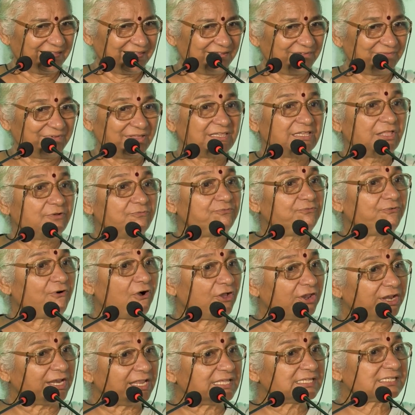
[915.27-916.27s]
When the
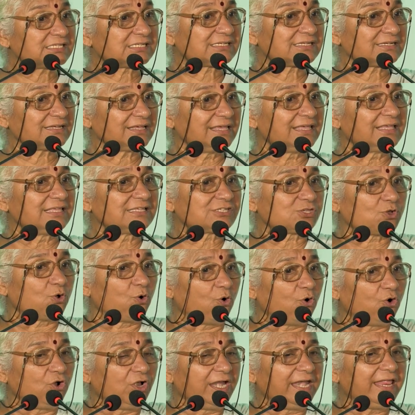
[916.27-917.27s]
forest is
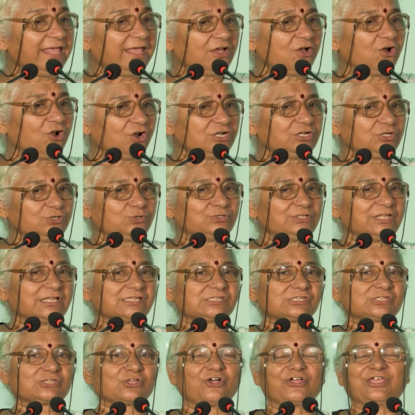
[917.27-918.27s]
holding on to the
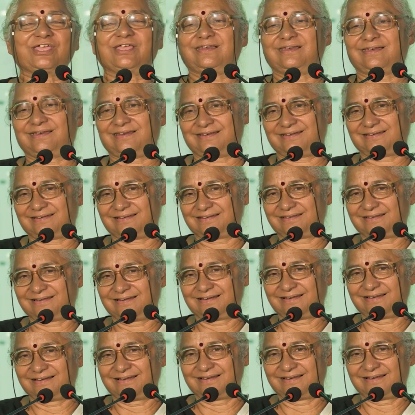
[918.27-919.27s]
soil,
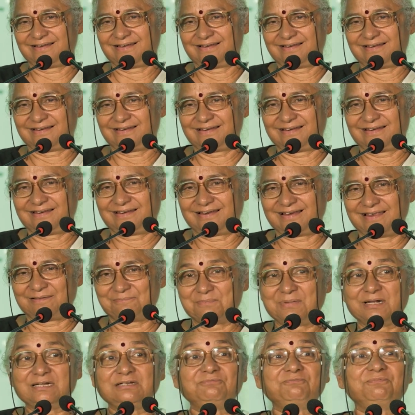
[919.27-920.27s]

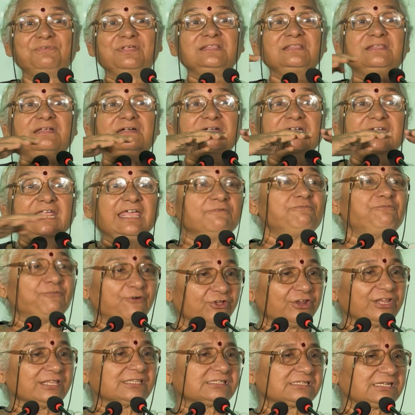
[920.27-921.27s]
but when the
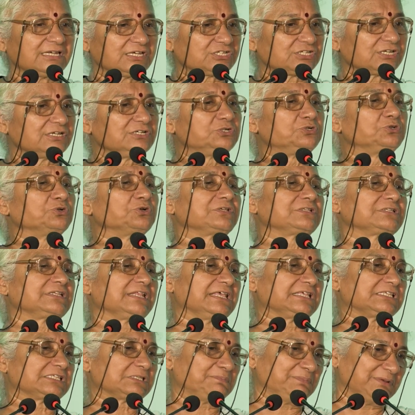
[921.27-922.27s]
deforestation
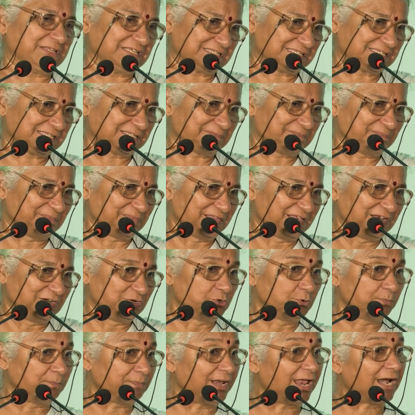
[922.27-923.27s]
takes place,
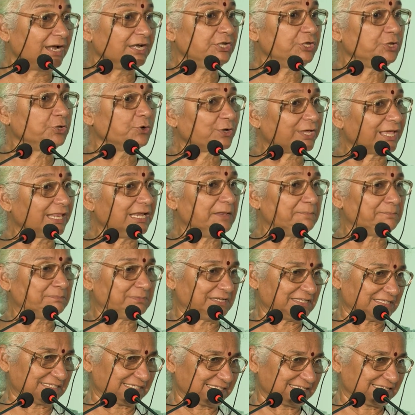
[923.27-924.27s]
to plant
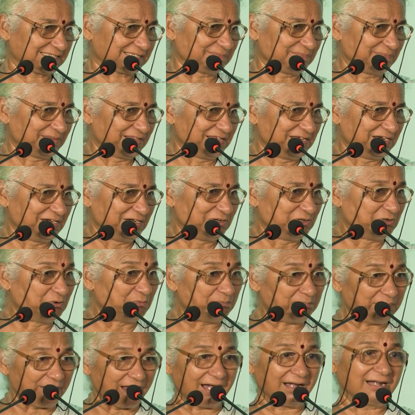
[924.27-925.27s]
eucalyptus, to
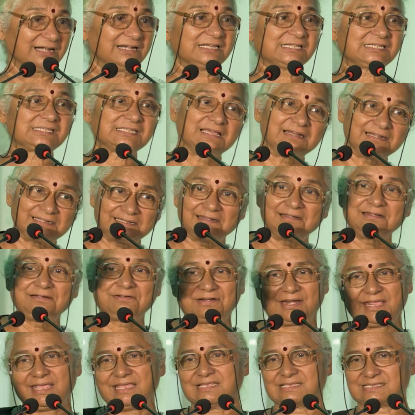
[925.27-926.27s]
plant certain
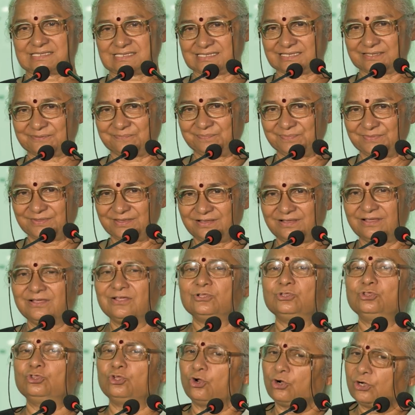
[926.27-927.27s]
trees,
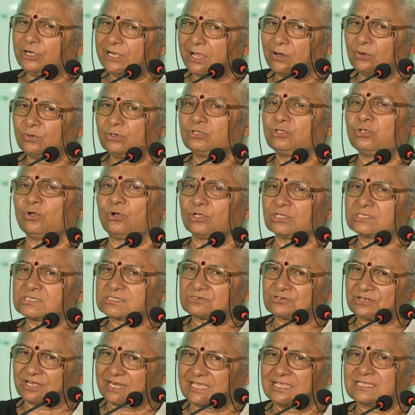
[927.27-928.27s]
no doubt those
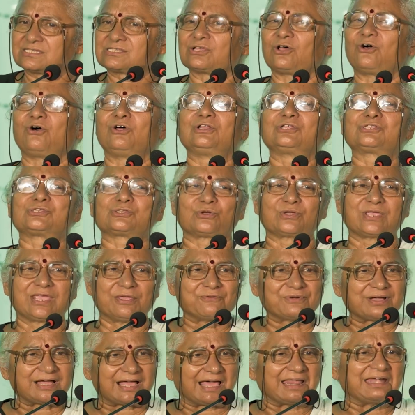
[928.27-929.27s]
trees also
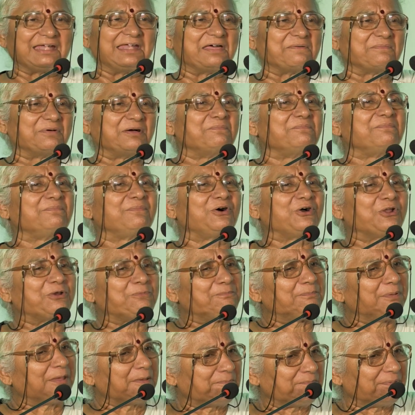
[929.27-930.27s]
give cardamom or
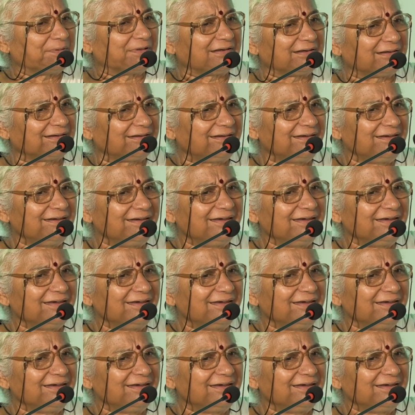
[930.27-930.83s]
pepper